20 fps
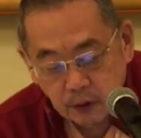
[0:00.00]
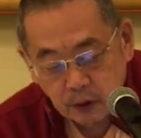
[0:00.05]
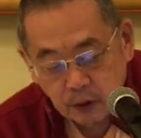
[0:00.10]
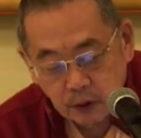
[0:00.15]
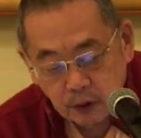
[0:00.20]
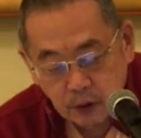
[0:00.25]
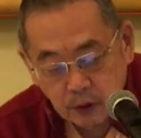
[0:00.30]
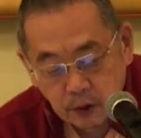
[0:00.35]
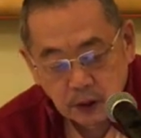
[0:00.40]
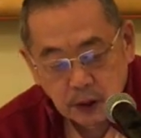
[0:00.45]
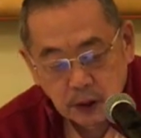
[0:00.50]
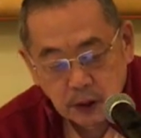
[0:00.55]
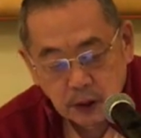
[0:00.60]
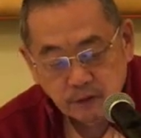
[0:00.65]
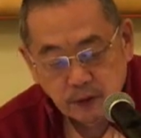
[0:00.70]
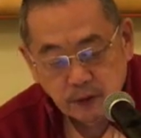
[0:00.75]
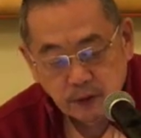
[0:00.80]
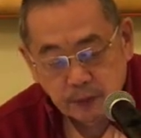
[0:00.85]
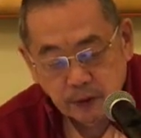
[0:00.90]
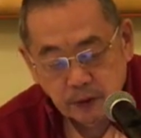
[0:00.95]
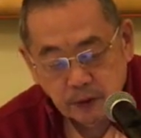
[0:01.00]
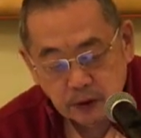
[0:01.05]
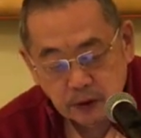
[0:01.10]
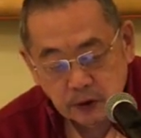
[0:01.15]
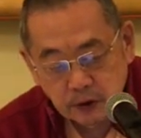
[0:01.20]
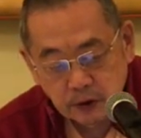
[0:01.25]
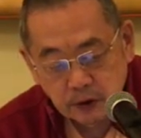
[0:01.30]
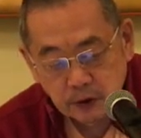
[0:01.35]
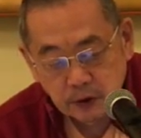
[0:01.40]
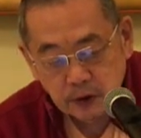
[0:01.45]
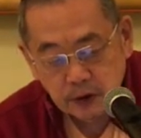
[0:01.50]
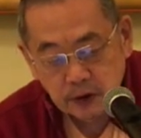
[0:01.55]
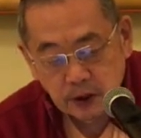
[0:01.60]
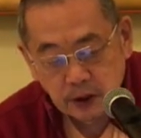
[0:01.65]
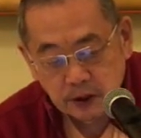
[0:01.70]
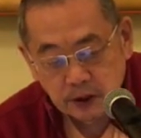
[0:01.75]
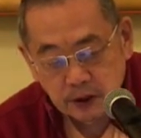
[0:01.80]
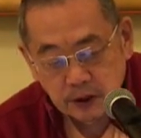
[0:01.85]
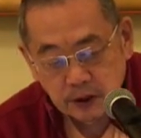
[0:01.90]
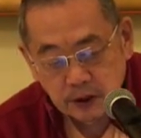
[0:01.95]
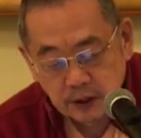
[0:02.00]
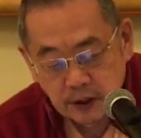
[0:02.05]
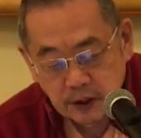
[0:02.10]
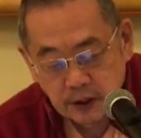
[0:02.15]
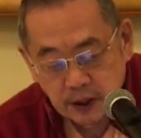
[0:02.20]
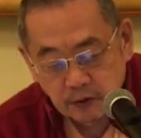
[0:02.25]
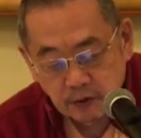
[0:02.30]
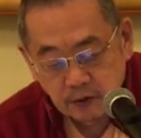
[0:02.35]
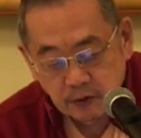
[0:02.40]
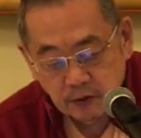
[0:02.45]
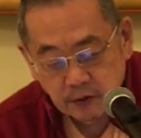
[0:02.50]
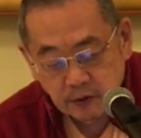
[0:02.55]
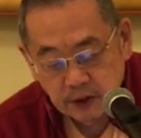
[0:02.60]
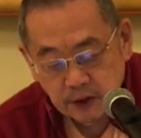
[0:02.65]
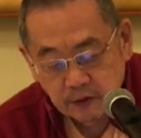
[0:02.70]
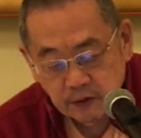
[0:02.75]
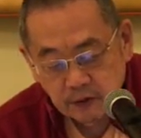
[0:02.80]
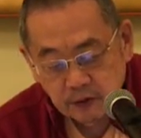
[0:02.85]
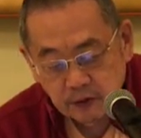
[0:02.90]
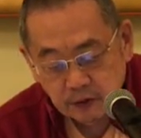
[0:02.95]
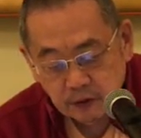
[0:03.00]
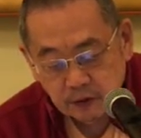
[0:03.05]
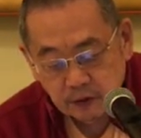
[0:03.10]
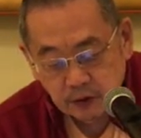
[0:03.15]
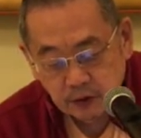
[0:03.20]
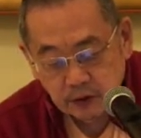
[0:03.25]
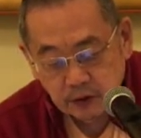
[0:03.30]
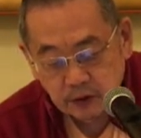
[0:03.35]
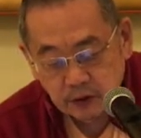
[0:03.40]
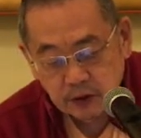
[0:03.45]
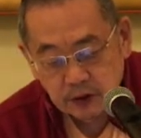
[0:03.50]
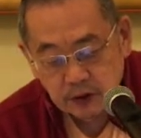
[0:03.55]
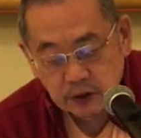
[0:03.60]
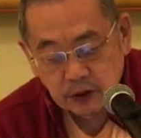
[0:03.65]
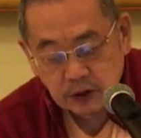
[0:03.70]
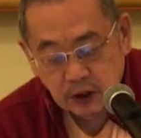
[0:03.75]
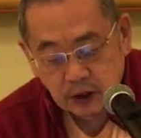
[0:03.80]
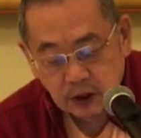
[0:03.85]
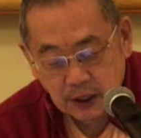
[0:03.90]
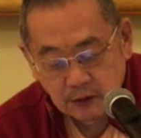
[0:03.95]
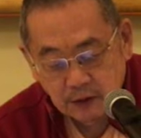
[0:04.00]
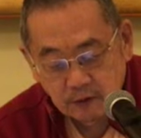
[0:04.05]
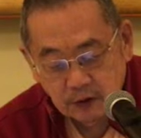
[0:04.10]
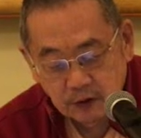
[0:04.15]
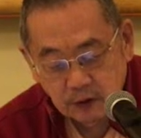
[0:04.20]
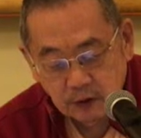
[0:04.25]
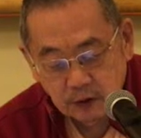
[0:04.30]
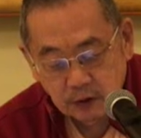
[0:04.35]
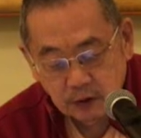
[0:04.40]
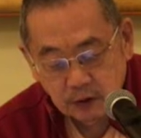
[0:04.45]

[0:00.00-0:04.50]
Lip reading: Of a person who does not endeavor even to earn his livelihood.